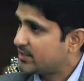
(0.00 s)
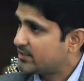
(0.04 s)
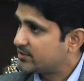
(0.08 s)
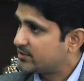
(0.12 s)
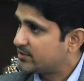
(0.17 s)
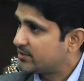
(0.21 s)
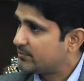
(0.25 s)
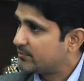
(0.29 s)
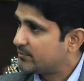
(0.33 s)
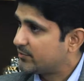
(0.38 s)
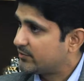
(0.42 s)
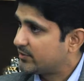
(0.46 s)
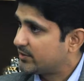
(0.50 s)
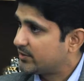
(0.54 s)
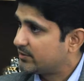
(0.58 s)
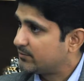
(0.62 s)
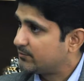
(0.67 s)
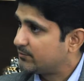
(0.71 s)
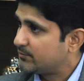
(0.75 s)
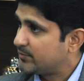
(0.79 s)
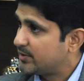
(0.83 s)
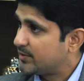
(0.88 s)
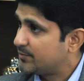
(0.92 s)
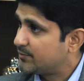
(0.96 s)
a
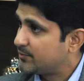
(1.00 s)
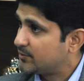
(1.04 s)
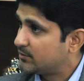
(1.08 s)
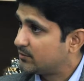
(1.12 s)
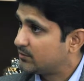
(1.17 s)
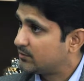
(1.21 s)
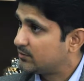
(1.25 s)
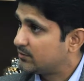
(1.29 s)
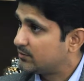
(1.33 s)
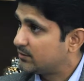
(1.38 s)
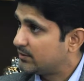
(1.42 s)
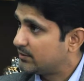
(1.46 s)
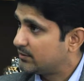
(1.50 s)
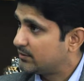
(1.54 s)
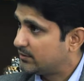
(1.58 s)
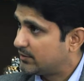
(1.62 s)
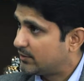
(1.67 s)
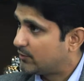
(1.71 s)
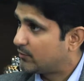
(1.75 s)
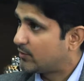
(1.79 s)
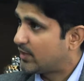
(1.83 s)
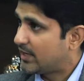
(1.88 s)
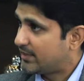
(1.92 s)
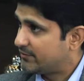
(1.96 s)
submarine,
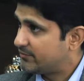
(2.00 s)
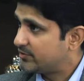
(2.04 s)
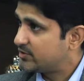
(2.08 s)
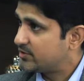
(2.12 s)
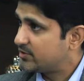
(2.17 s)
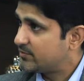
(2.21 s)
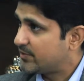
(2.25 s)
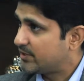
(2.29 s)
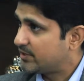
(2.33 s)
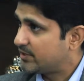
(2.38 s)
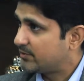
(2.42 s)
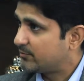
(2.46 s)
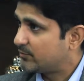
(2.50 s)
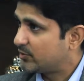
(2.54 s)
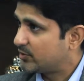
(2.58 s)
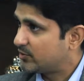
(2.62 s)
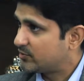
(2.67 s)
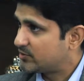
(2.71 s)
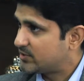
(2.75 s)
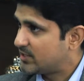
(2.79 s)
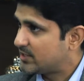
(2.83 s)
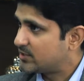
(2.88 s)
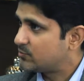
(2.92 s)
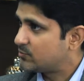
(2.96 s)
their life is depending,
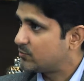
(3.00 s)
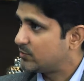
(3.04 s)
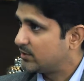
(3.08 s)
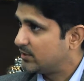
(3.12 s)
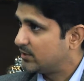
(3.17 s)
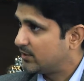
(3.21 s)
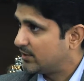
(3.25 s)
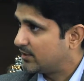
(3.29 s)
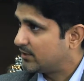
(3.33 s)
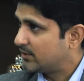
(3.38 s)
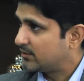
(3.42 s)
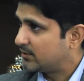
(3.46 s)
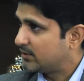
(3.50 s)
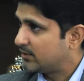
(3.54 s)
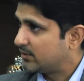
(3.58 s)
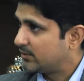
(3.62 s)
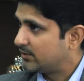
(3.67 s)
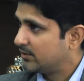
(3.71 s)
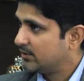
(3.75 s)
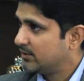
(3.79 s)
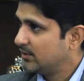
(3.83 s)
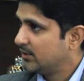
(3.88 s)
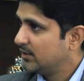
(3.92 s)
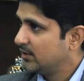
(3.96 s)
because that's where they're getting
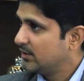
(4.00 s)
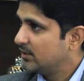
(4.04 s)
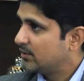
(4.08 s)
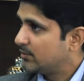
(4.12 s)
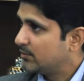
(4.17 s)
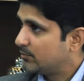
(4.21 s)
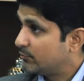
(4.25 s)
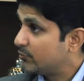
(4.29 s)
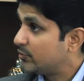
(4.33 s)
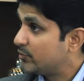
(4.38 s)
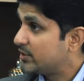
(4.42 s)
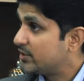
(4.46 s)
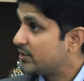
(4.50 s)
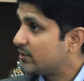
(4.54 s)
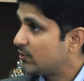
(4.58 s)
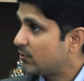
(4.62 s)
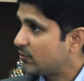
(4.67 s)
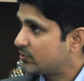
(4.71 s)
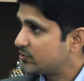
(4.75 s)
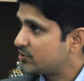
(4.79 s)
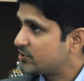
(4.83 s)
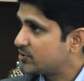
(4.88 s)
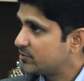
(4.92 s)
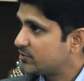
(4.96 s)
their breathing
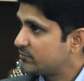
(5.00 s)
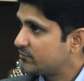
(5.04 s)
oxygen